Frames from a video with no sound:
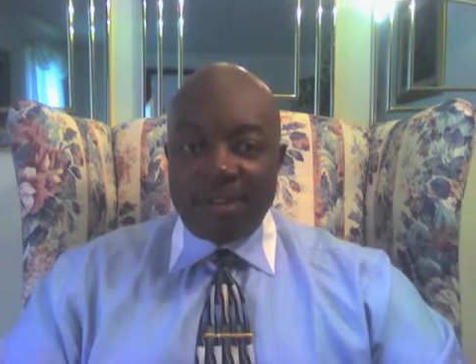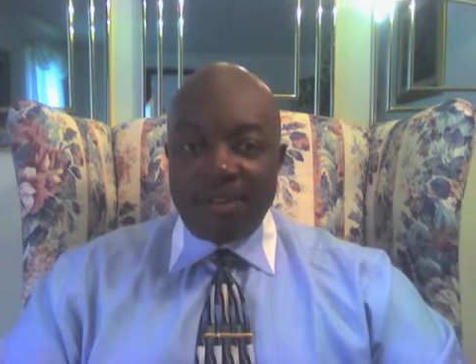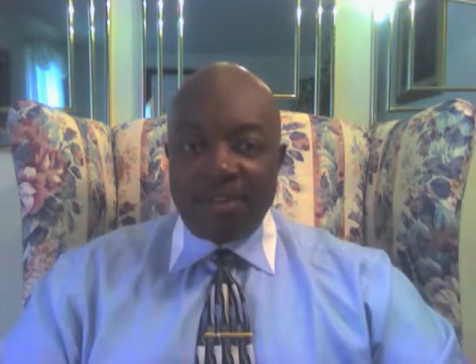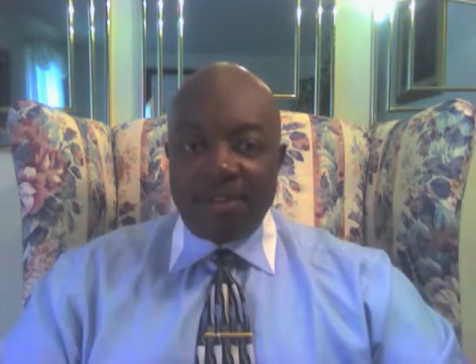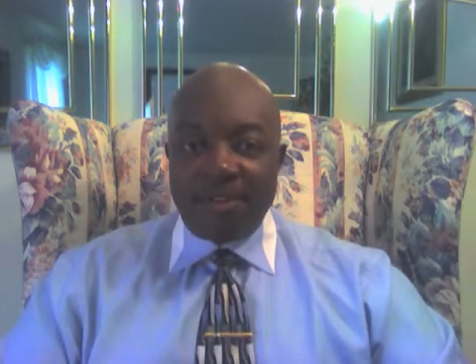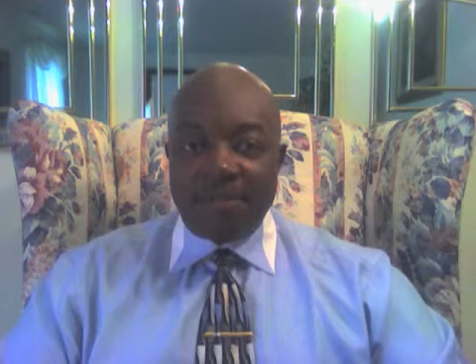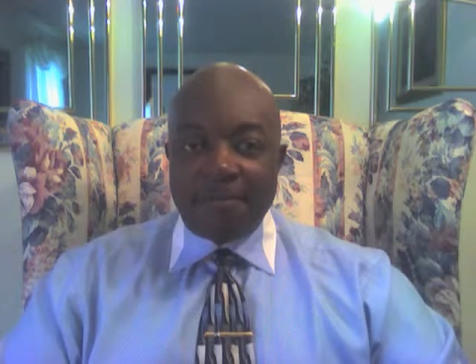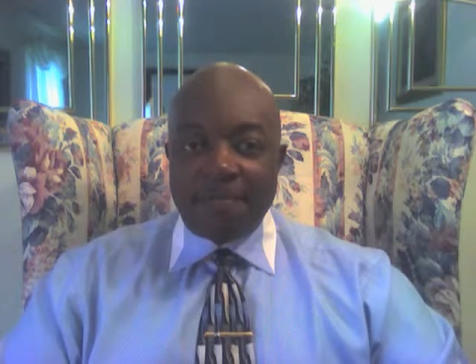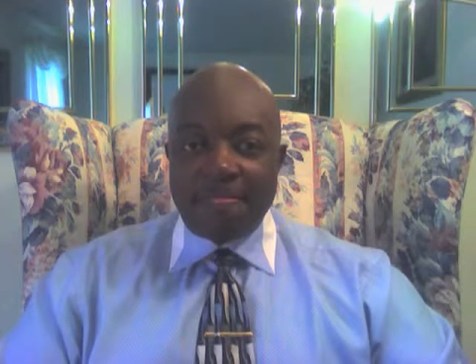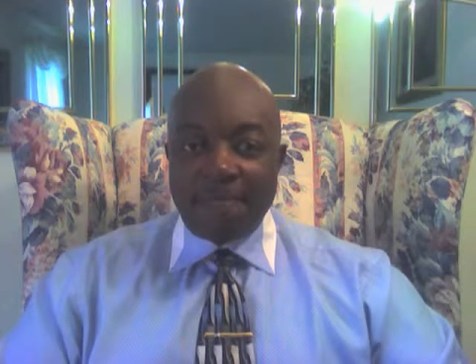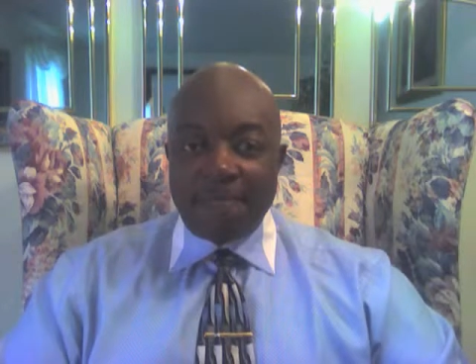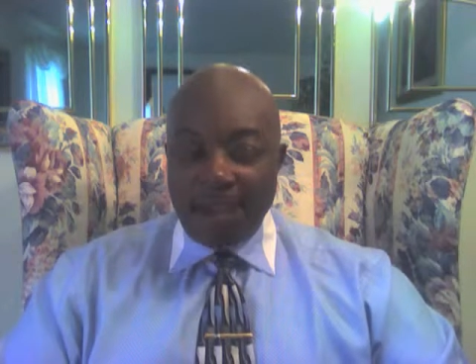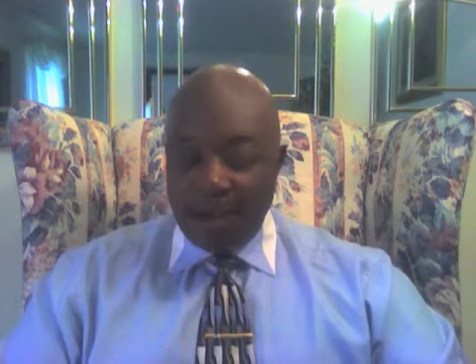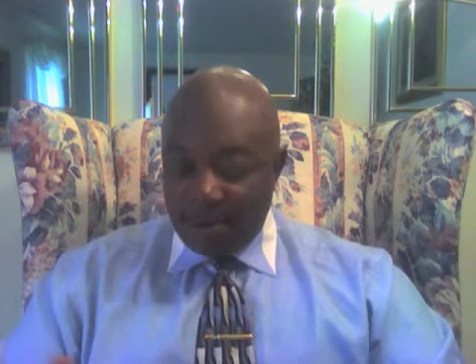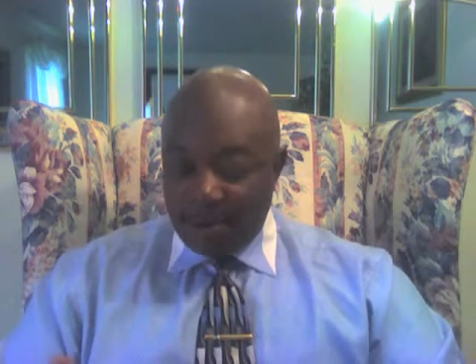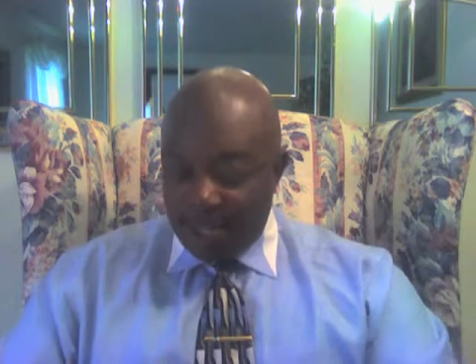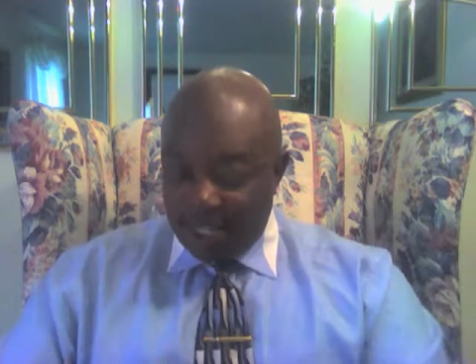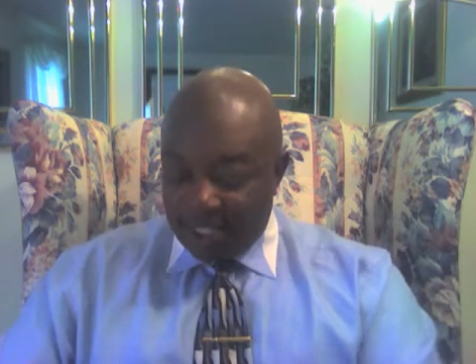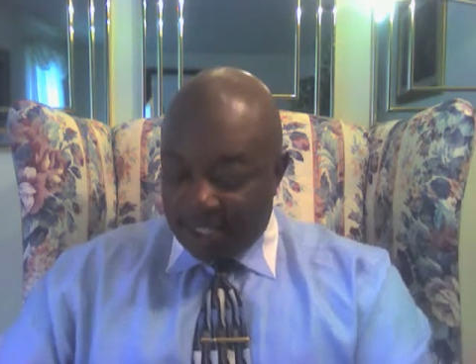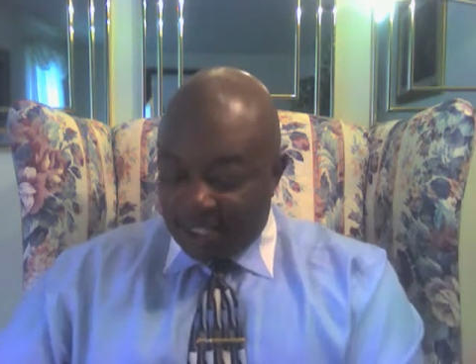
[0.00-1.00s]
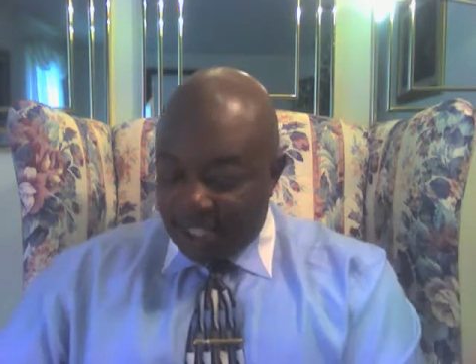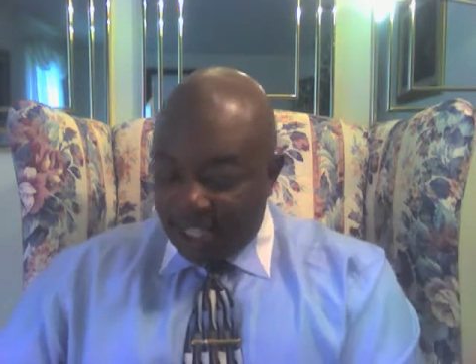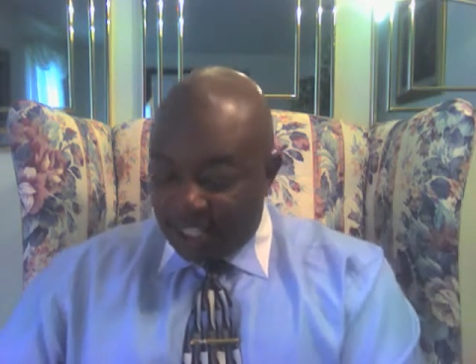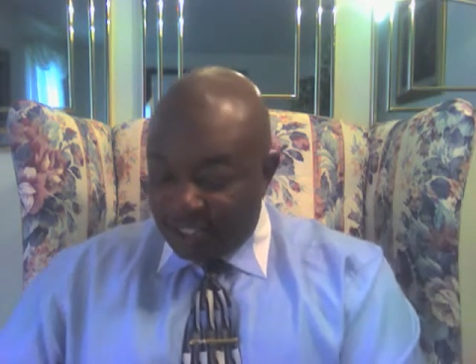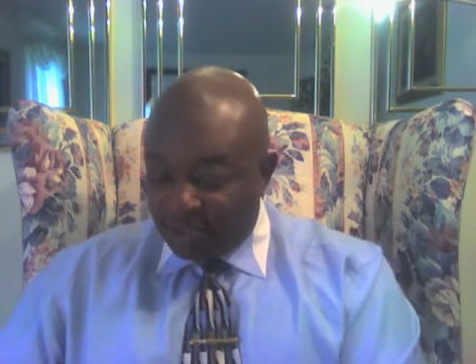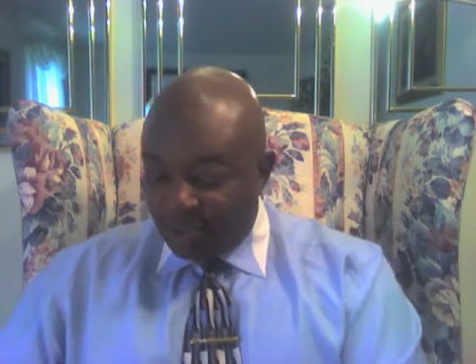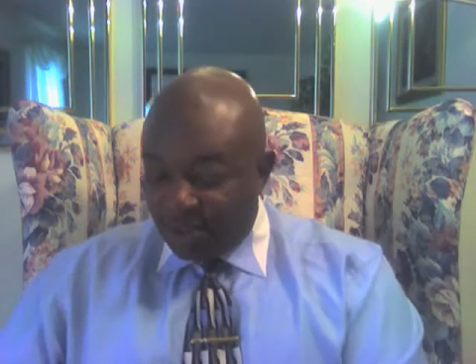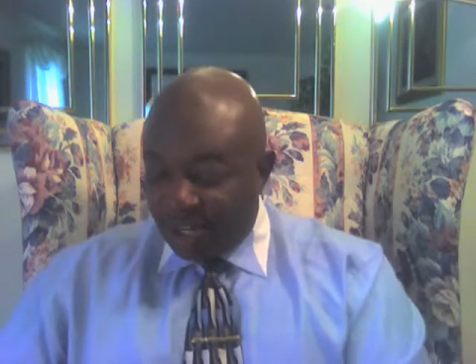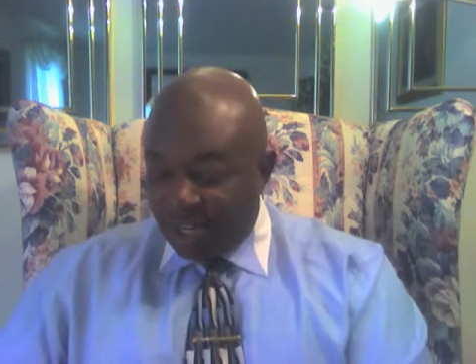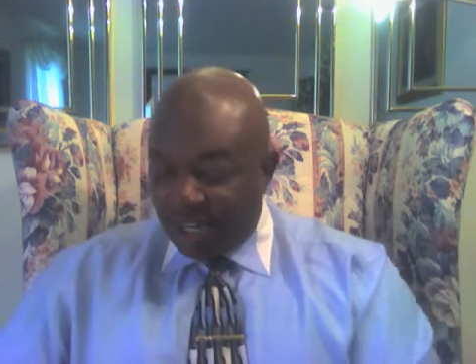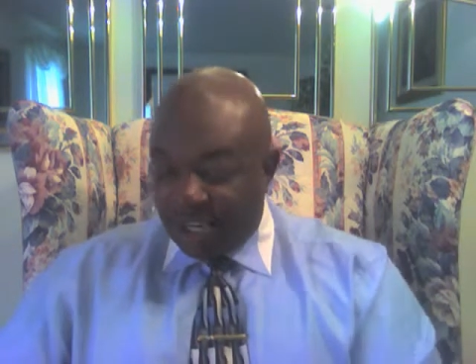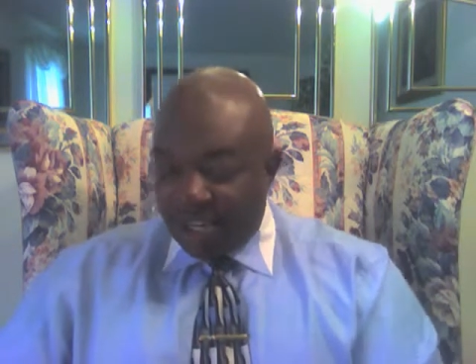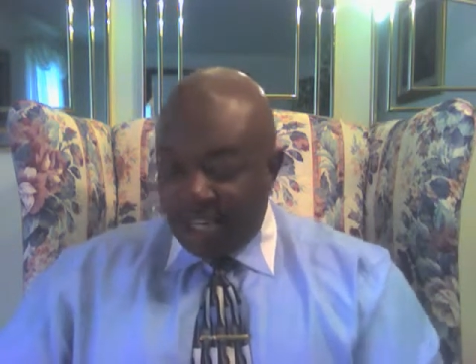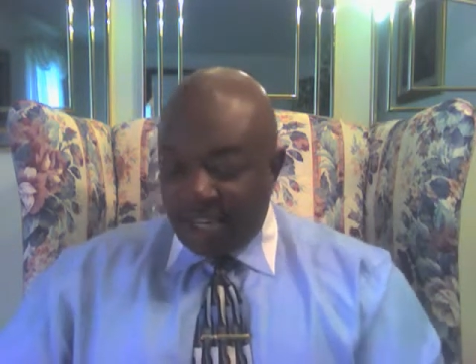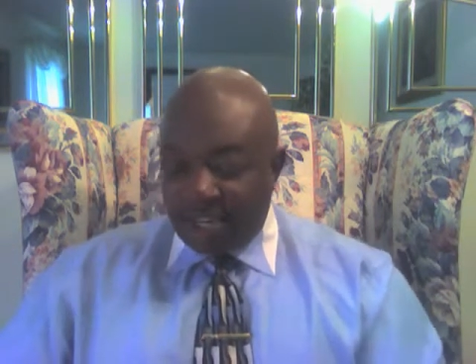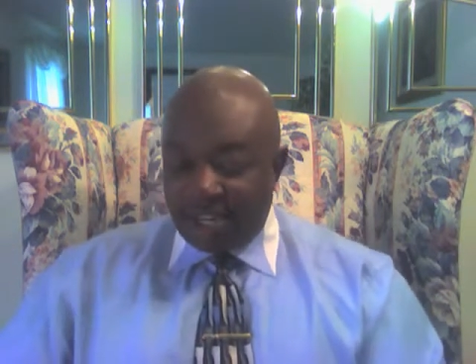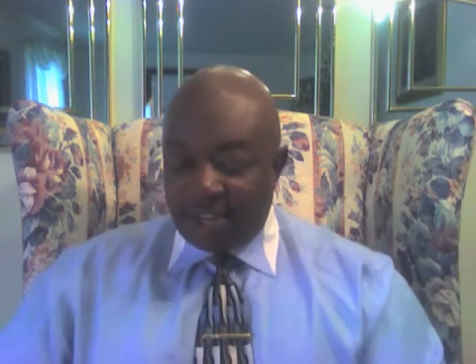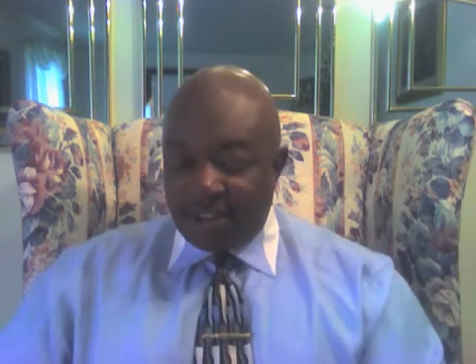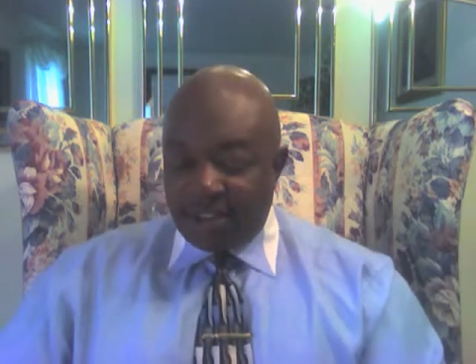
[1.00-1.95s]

you. Well, let's read again